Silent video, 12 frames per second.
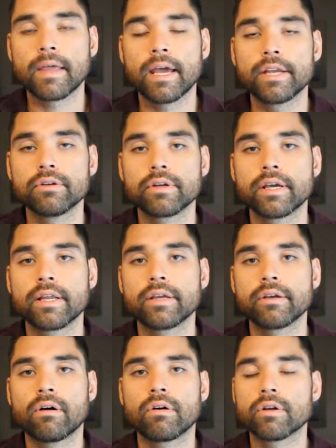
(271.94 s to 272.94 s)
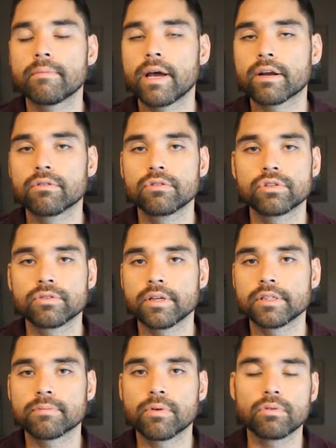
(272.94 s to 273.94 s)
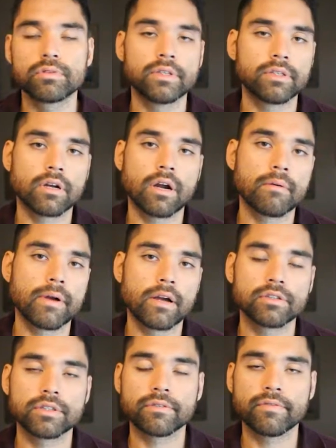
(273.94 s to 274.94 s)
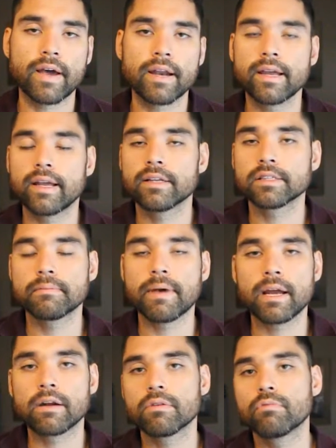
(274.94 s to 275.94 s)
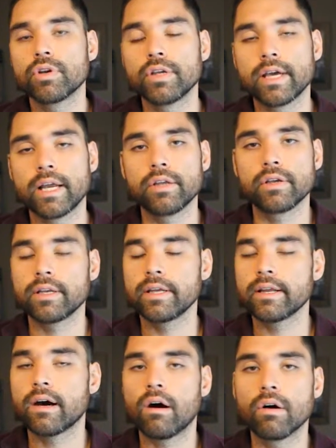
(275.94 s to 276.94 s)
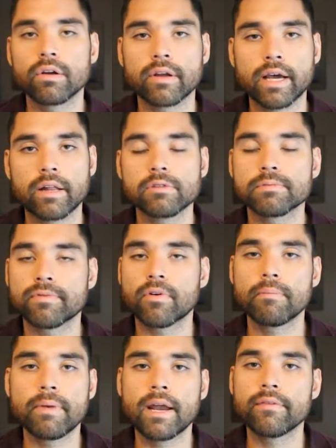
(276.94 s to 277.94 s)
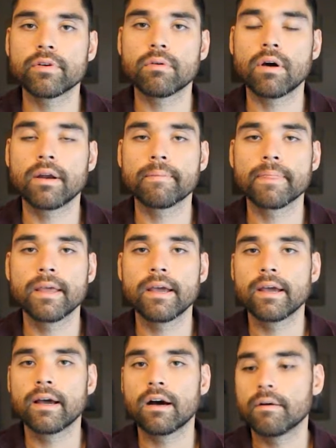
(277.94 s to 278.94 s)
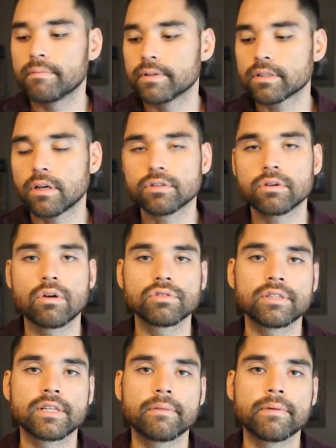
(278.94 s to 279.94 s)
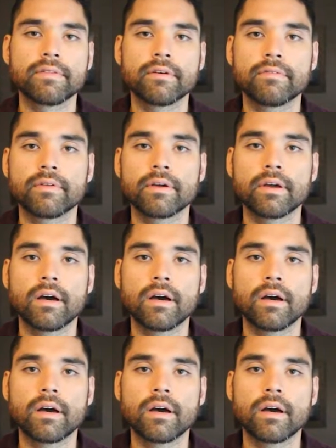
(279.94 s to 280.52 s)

and you're getting all your macronutrients, your protein, your carbohydrates, your fat. It doesn't matter when you get it. You can eat all your calories before bed if you want. This also goes into the myth of